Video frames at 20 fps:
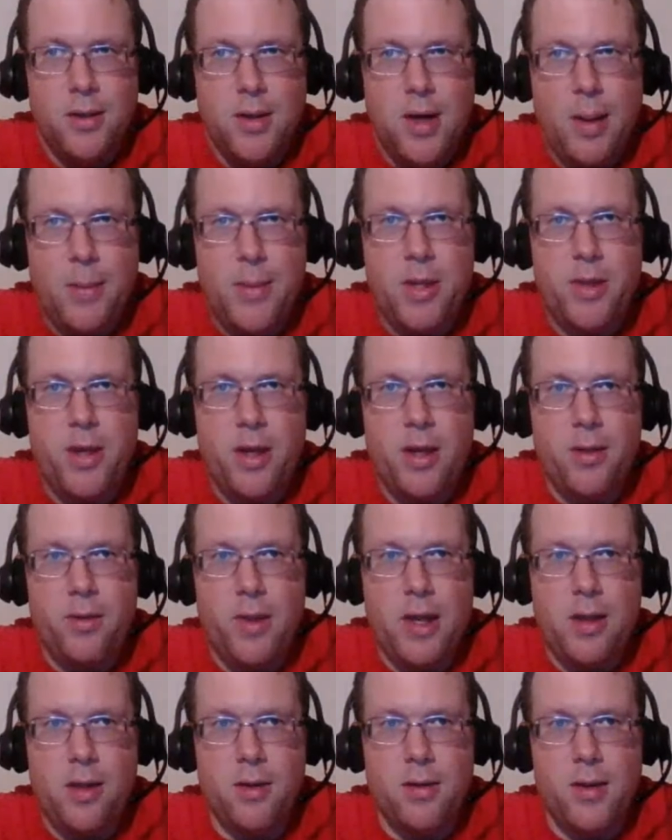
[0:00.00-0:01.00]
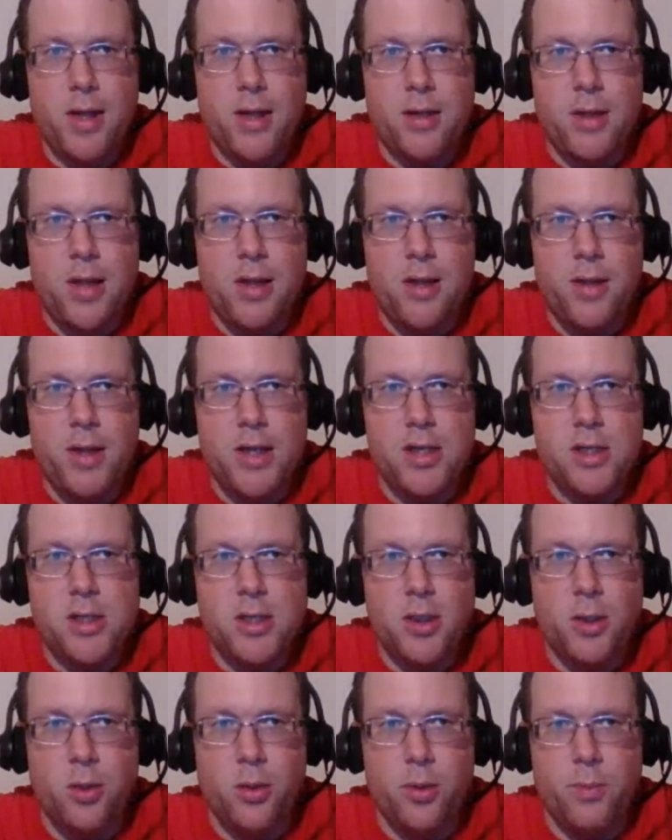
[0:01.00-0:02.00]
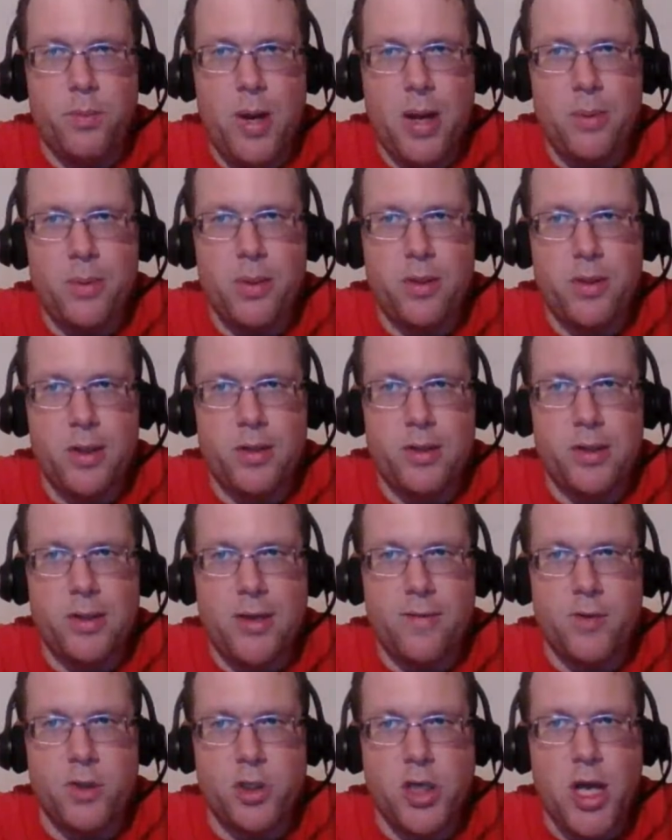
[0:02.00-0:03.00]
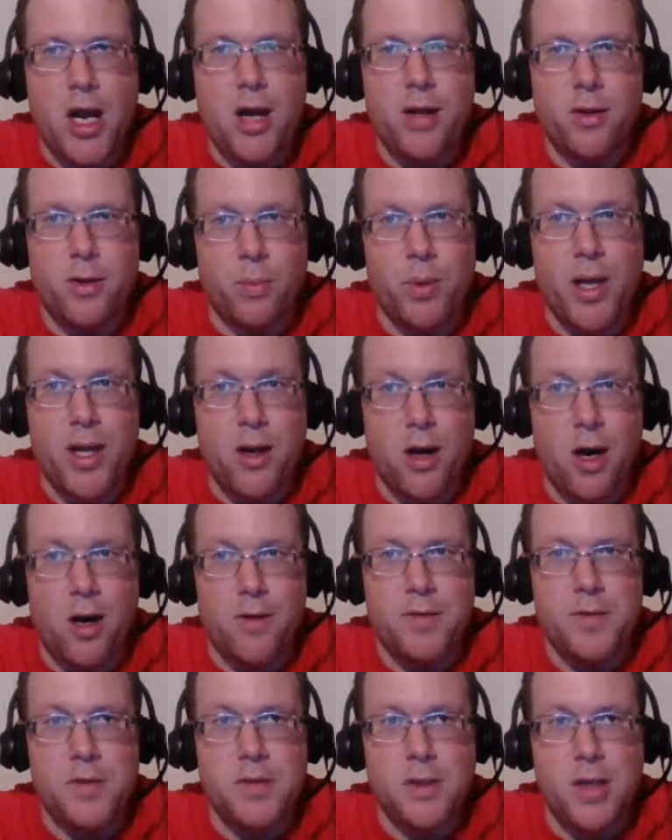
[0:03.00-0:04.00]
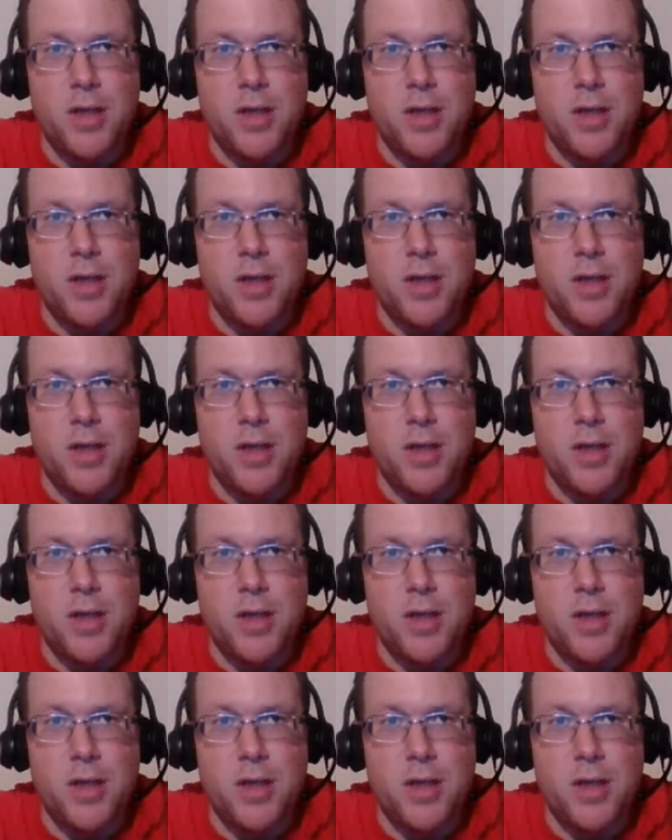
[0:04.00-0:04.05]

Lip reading: I mean, they still probably think that they have a shot at the playoffs,